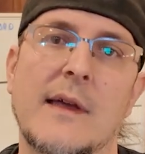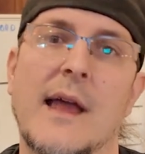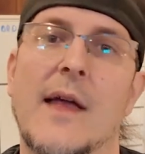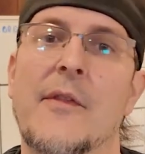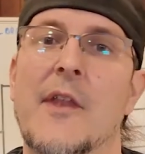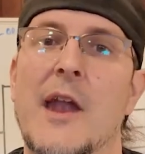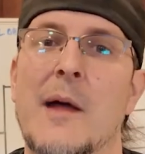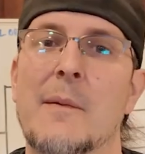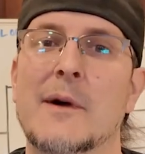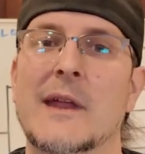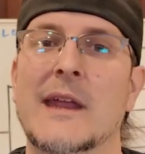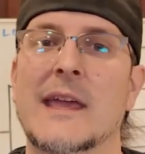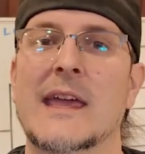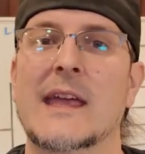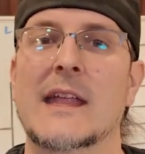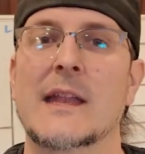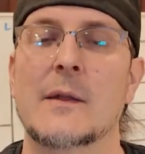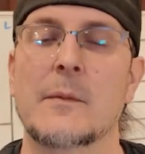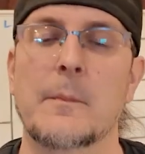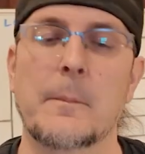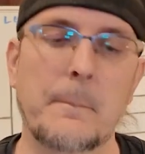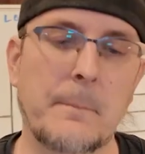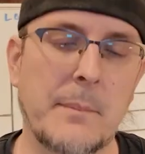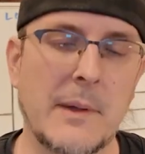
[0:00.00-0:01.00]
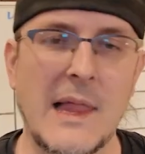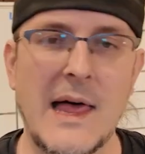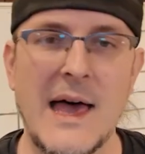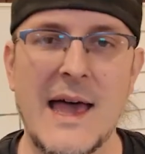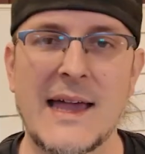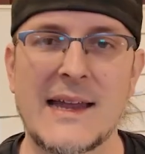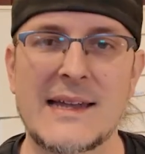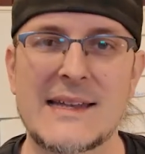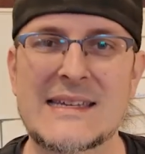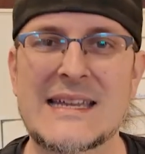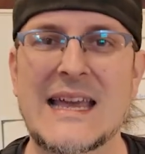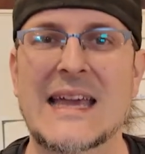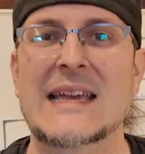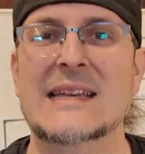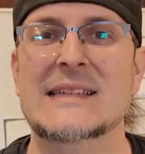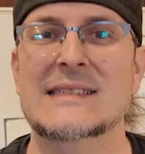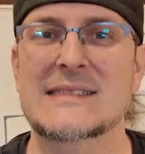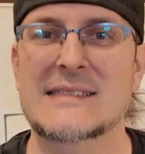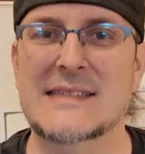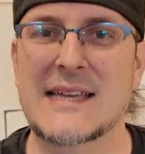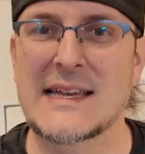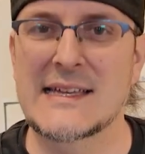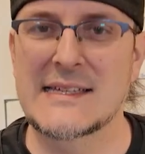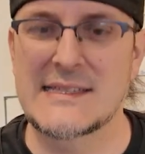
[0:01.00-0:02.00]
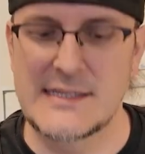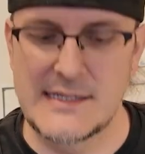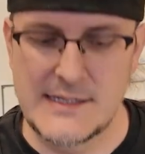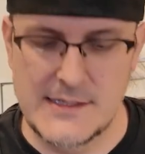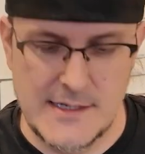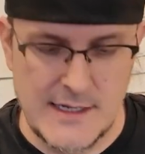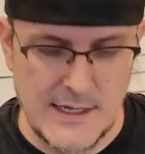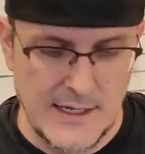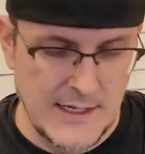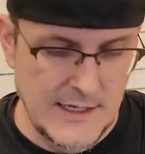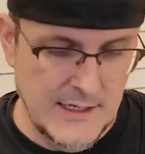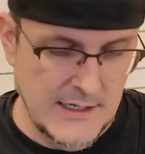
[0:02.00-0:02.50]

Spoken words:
and then I'm gonna get blind taste tested